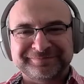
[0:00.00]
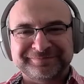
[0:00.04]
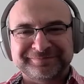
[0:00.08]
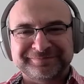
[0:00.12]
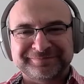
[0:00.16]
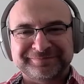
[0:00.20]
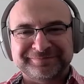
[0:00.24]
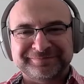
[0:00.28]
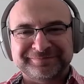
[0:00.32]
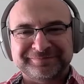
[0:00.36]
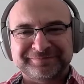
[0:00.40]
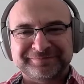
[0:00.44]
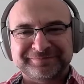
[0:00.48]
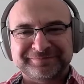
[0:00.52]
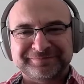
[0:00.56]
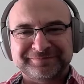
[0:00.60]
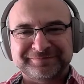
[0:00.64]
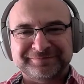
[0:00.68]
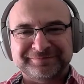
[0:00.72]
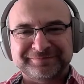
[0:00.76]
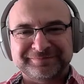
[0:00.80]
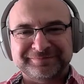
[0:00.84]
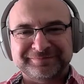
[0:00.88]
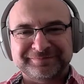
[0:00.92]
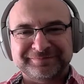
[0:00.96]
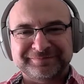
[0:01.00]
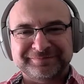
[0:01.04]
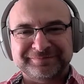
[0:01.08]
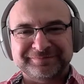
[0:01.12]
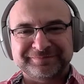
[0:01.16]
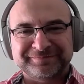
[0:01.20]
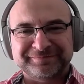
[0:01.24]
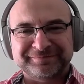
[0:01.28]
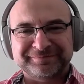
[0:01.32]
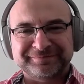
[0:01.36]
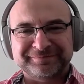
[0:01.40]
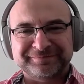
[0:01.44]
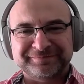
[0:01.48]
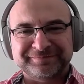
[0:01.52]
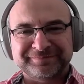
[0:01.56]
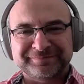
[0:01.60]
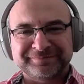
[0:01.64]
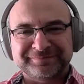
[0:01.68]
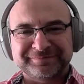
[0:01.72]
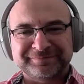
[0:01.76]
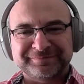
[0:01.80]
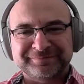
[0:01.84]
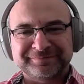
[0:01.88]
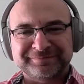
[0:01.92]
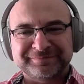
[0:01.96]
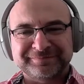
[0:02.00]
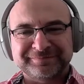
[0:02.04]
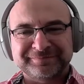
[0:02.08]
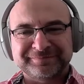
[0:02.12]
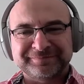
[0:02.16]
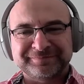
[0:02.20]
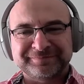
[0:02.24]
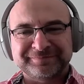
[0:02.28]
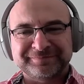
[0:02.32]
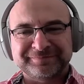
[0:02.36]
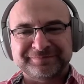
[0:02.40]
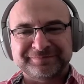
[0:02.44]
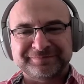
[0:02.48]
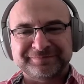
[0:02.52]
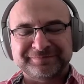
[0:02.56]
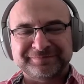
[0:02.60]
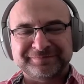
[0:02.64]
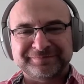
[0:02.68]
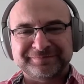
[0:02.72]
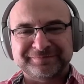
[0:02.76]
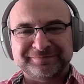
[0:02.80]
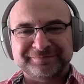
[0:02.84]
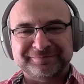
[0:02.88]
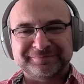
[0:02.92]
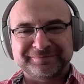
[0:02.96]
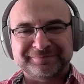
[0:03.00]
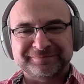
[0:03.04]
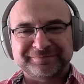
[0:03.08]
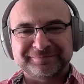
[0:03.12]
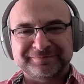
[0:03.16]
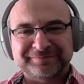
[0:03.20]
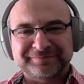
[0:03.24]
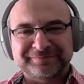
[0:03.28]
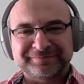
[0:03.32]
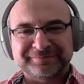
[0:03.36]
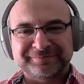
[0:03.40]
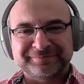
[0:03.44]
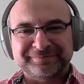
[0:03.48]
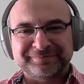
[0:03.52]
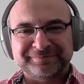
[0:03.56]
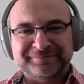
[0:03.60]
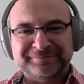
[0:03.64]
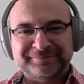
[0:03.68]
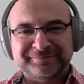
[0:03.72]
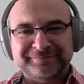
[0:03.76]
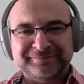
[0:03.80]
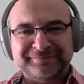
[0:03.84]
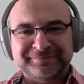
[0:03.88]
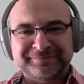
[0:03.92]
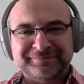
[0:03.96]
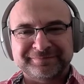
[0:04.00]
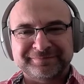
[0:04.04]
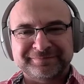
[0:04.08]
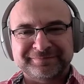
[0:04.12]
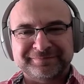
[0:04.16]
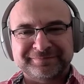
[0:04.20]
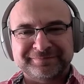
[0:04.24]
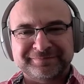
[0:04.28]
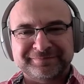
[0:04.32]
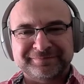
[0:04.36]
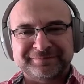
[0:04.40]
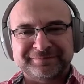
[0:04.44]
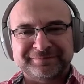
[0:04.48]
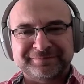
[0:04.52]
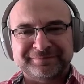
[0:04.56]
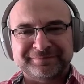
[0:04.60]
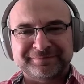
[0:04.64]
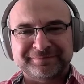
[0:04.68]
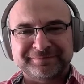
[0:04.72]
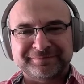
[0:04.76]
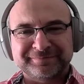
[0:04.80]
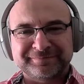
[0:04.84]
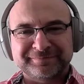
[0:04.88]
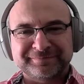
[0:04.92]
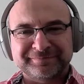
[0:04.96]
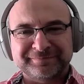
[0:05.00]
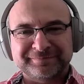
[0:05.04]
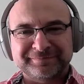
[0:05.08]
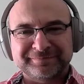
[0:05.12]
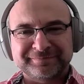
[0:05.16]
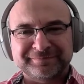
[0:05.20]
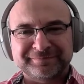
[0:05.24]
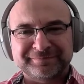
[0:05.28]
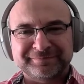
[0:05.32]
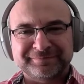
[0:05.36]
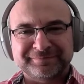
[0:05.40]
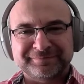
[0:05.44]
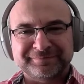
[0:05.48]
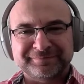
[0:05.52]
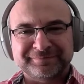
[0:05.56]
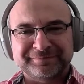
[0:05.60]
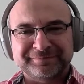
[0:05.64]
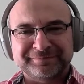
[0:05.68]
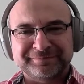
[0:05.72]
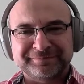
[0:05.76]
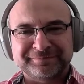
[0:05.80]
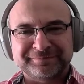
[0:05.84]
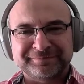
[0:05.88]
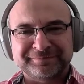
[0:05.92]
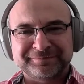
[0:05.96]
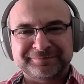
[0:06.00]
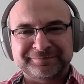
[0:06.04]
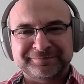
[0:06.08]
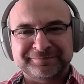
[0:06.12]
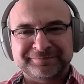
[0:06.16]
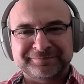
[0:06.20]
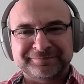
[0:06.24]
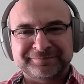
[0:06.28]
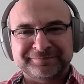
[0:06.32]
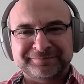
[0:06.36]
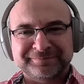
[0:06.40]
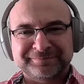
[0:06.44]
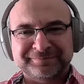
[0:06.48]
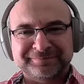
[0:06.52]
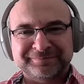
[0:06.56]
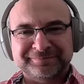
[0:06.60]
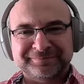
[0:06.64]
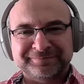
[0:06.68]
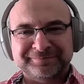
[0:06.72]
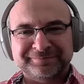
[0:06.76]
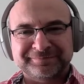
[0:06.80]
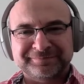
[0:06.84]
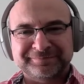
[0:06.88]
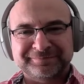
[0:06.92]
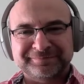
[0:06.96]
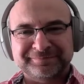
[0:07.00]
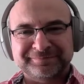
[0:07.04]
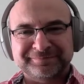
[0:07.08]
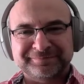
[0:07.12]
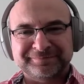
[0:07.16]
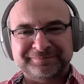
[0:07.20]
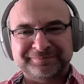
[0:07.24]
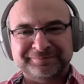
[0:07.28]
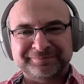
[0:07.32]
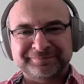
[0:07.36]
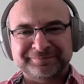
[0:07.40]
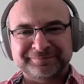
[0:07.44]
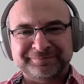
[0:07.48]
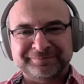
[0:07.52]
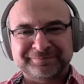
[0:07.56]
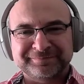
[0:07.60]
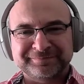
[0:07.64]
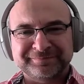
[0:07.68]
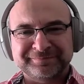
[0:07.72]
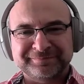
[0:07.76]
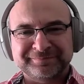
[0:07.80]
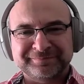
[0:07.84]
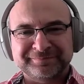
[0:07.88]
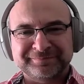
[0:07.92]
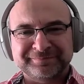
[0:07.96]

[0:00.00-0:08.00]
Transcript: [no speech]